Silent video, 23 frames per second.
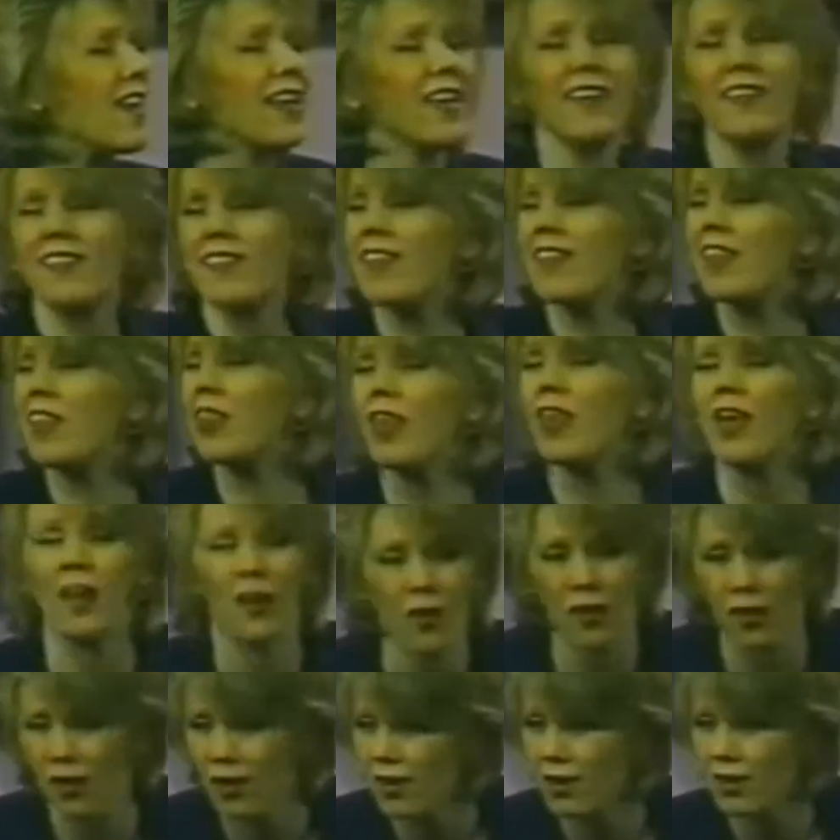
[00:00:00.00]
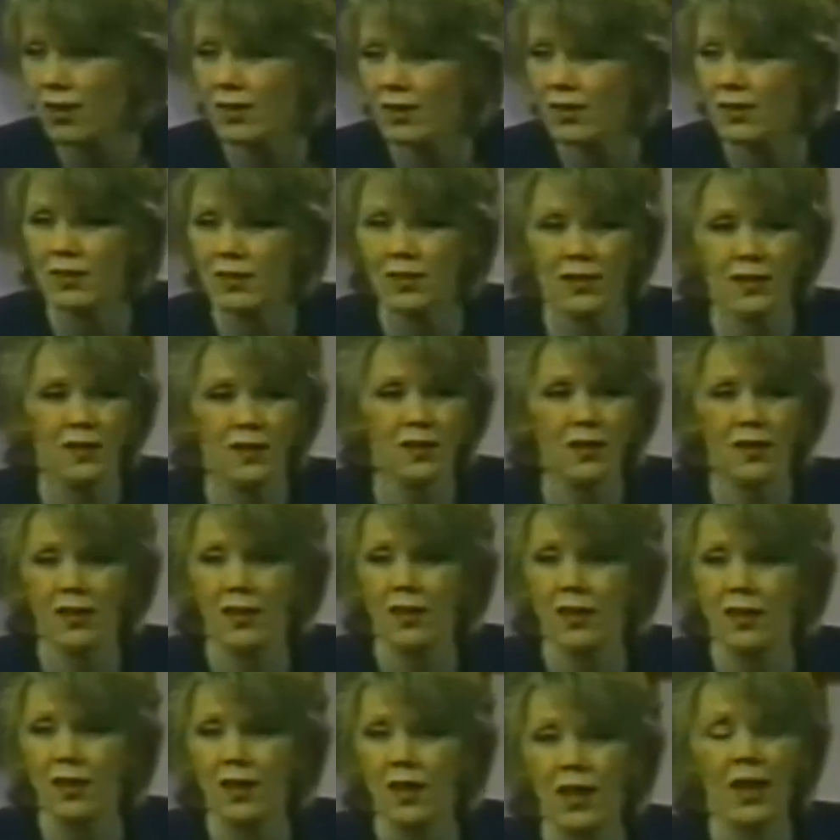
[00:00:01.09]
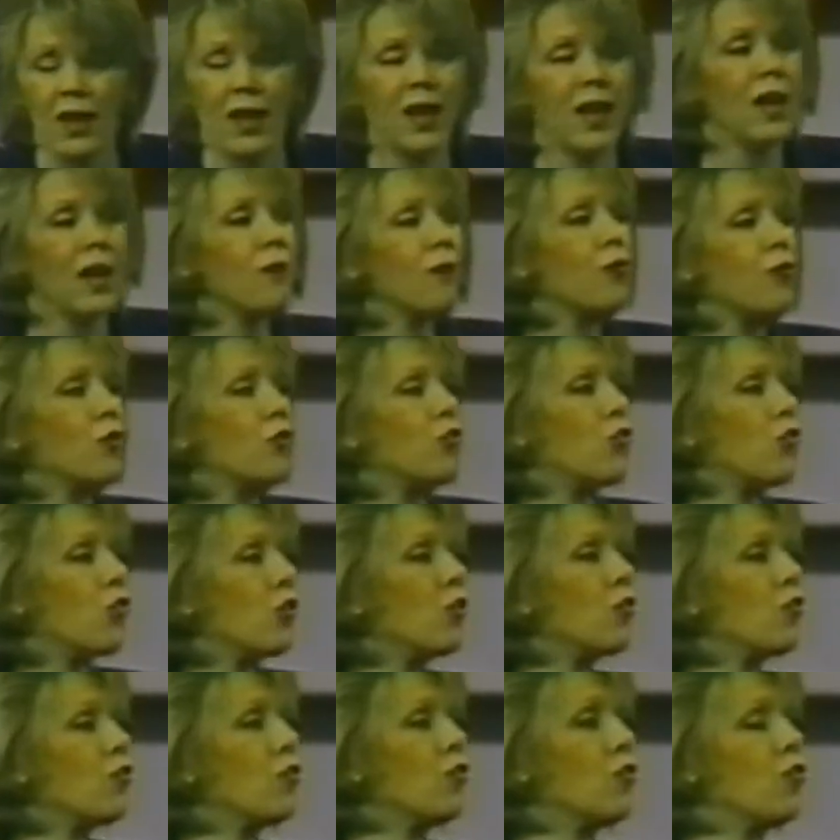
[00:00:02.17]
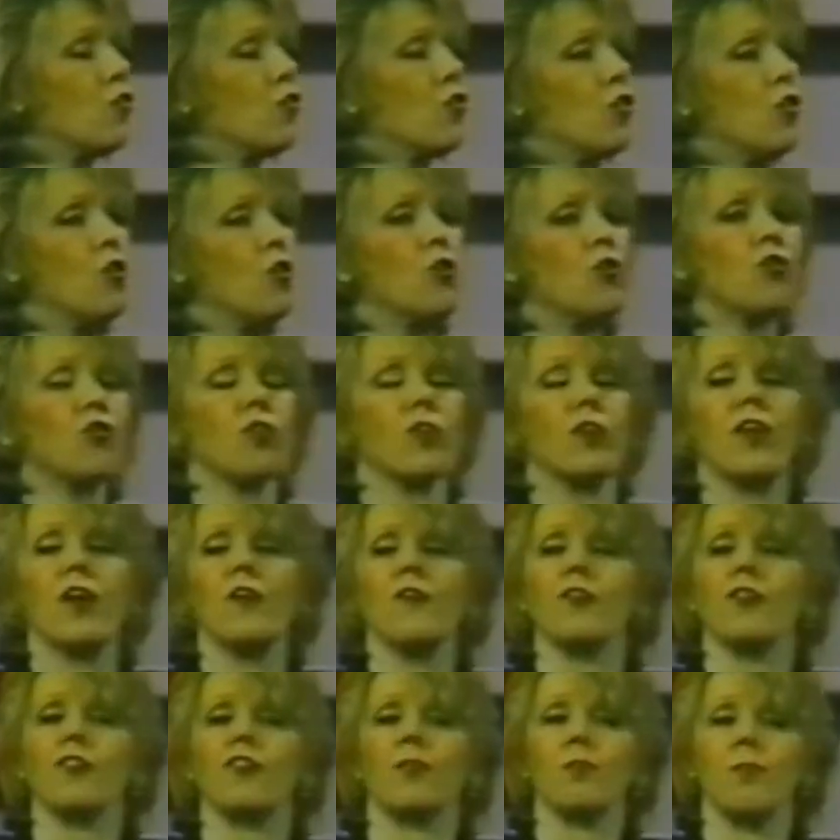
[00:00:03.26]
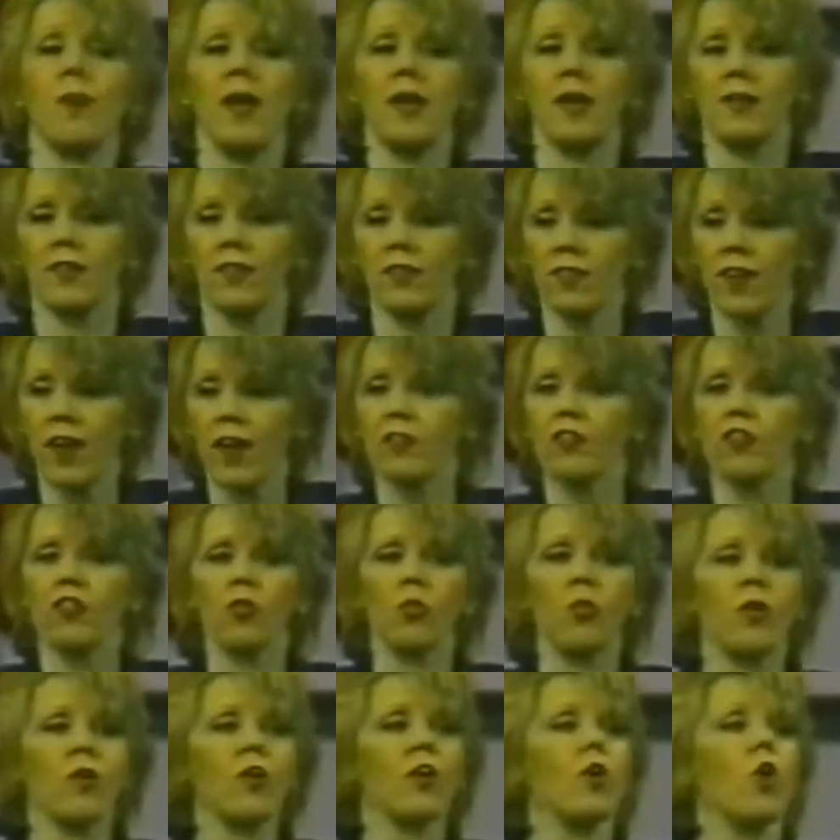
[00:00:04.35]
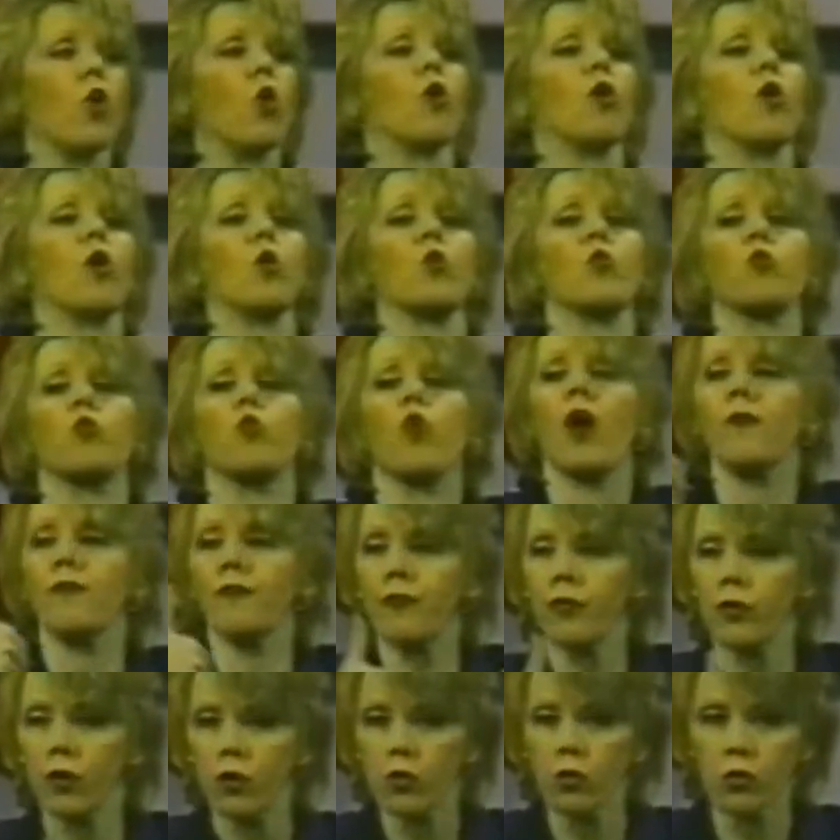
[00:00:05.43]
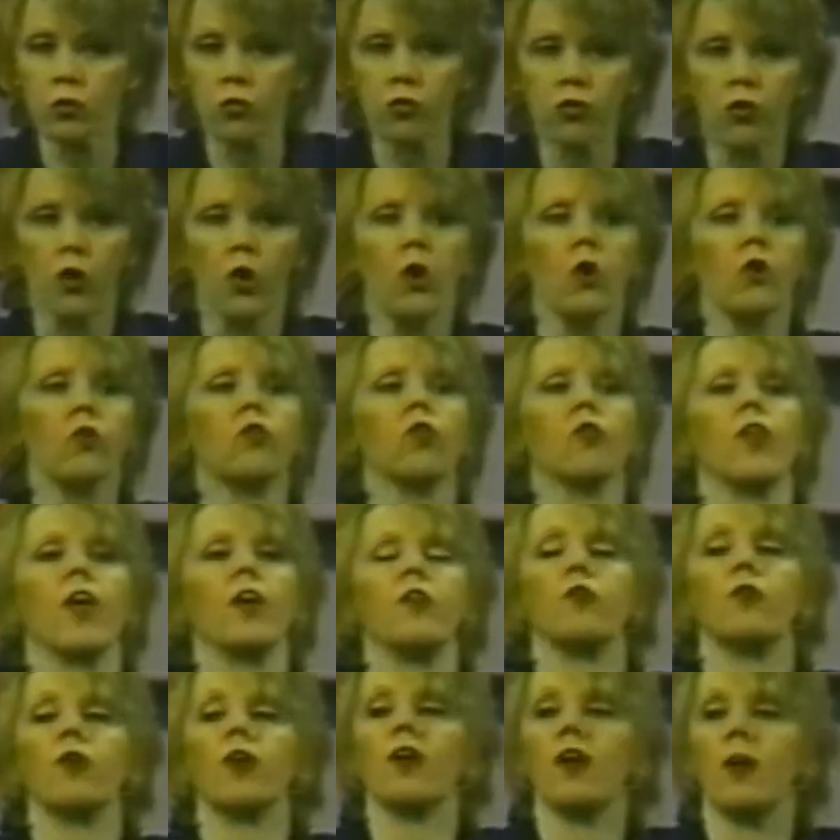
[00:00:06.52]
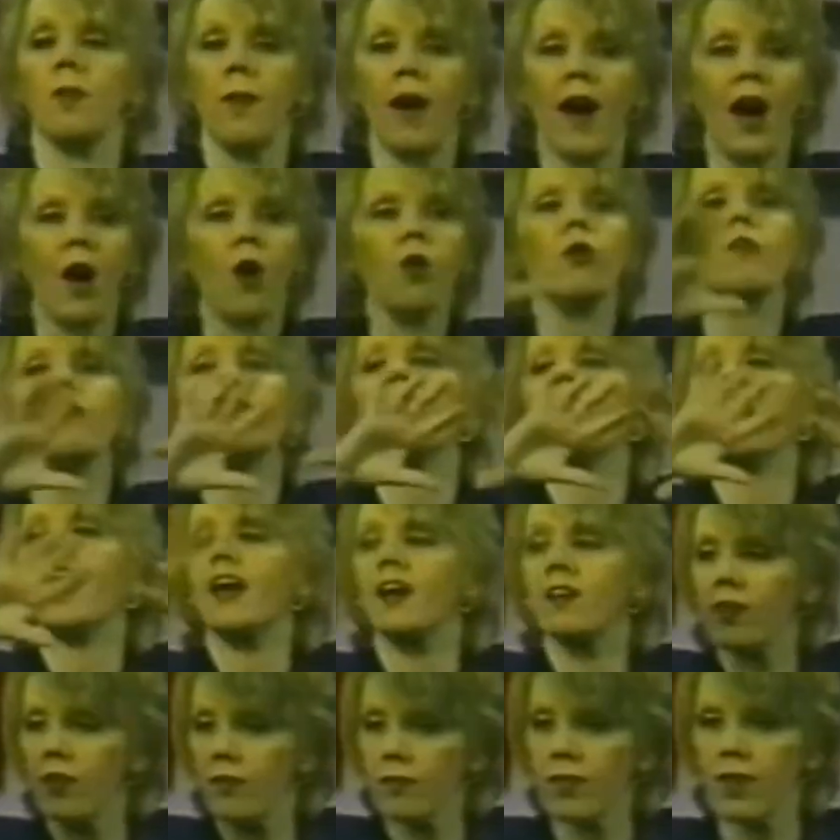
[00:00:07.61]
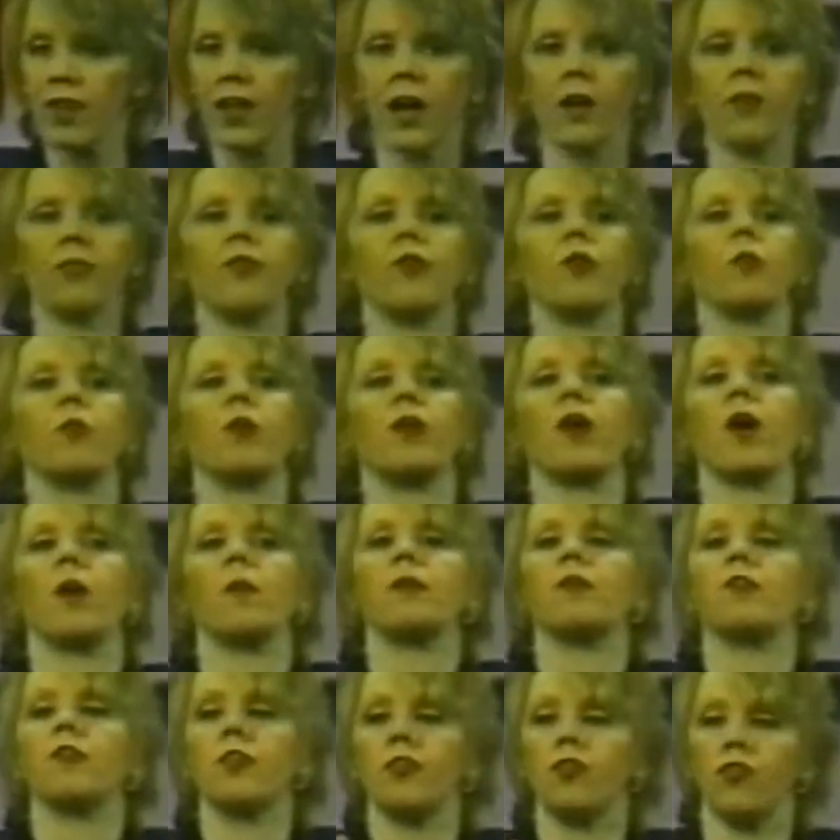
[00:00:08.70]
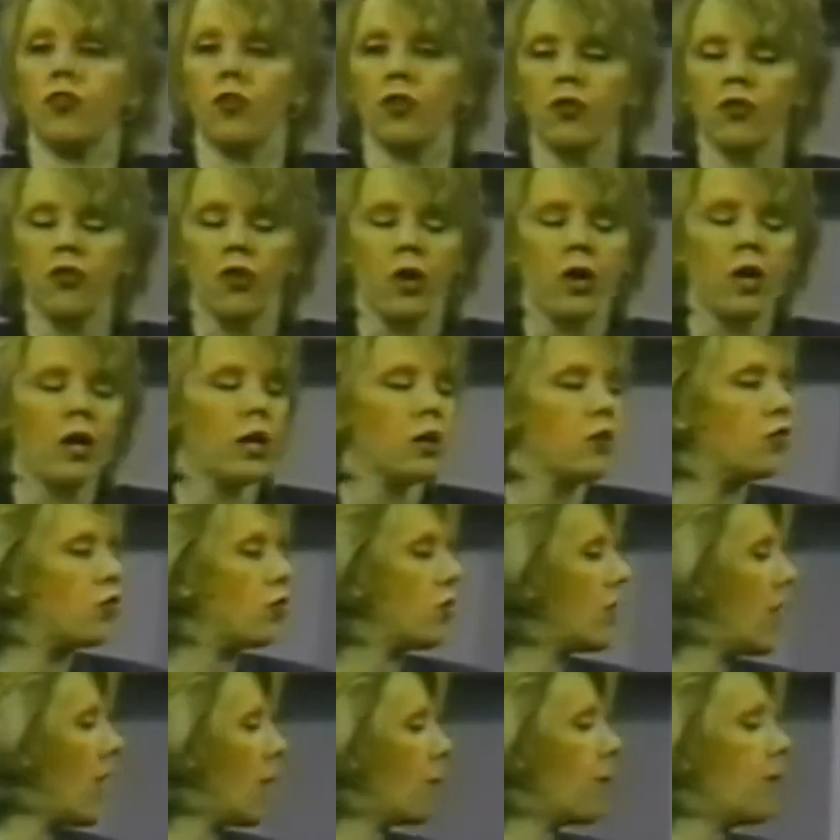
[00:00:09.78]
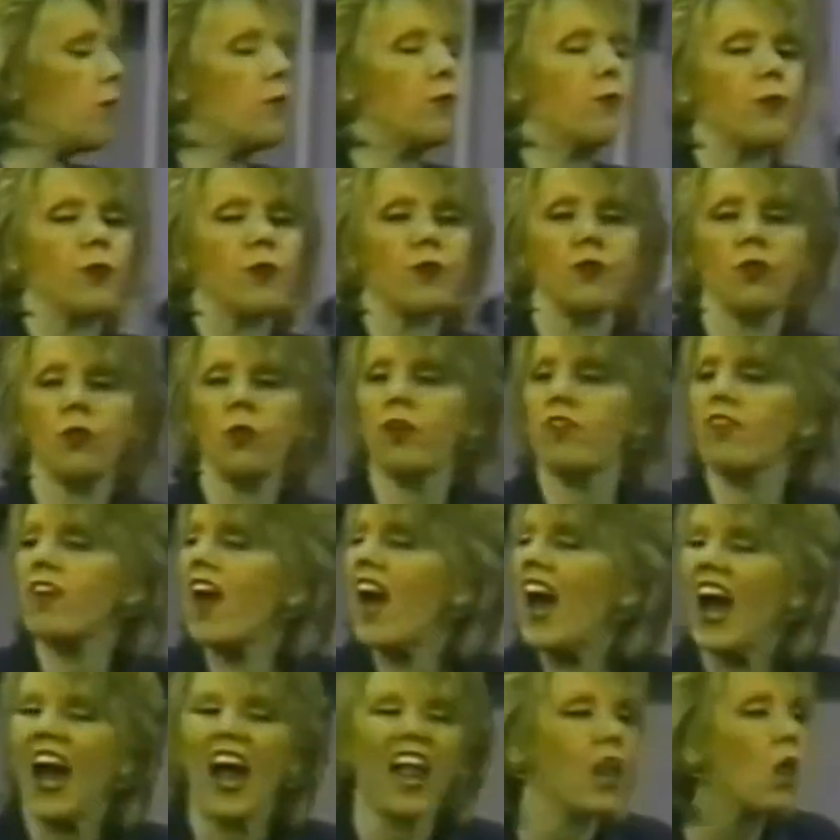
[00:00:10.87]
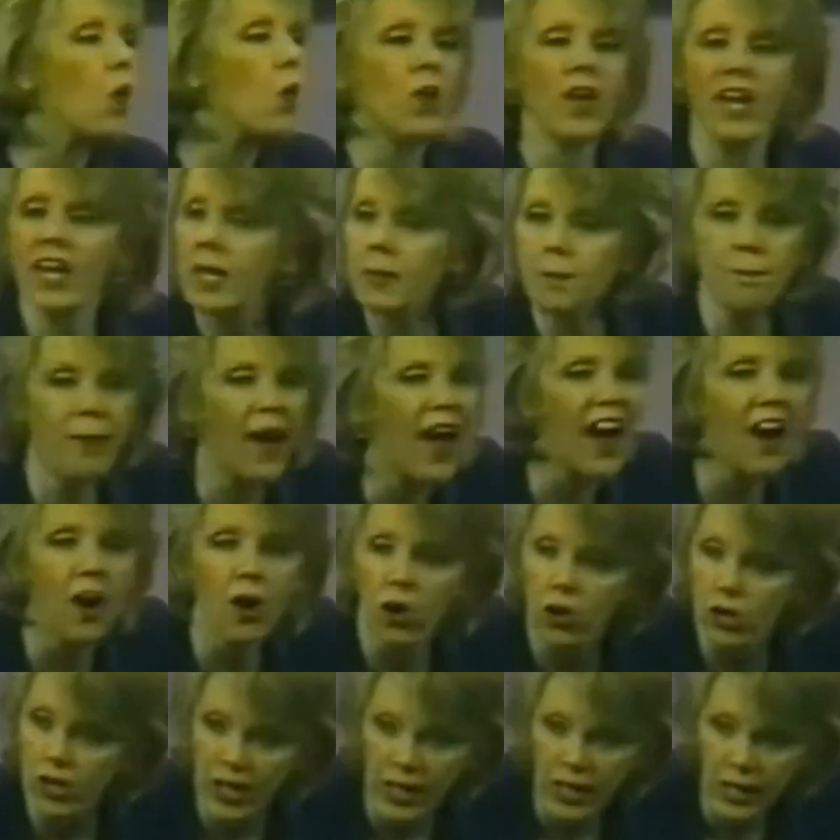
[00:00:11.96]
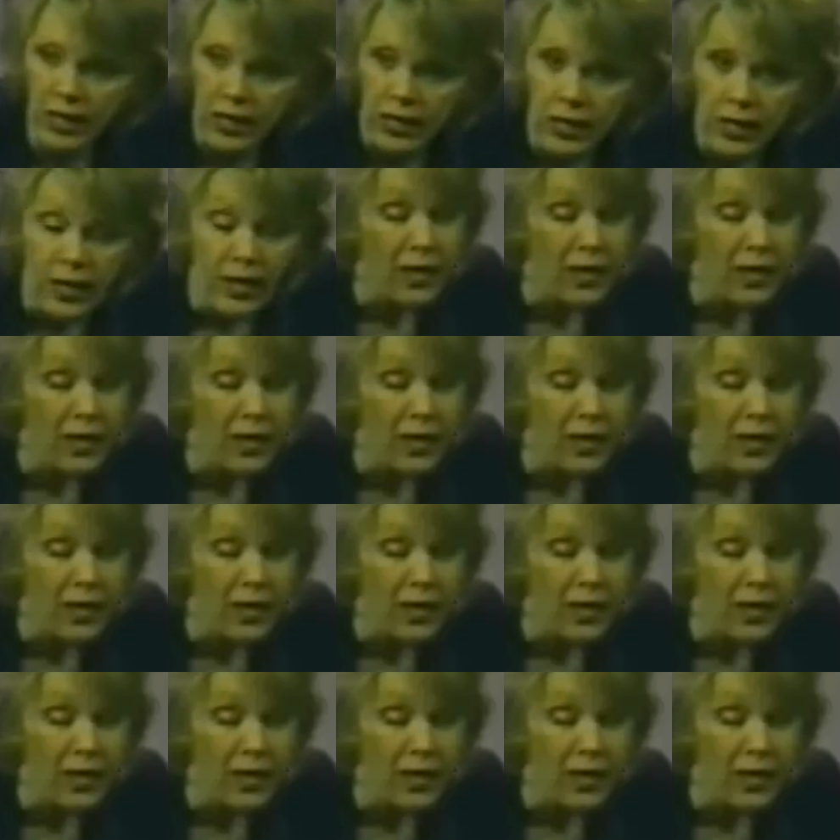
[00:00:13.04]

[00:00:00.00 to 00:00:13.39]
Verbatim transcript: like it's there. If the churches choose to give us, make a sanctuary or a refuge so that you can come out of the activity out there and we come into the church, it should not be referred to as a Halloween party.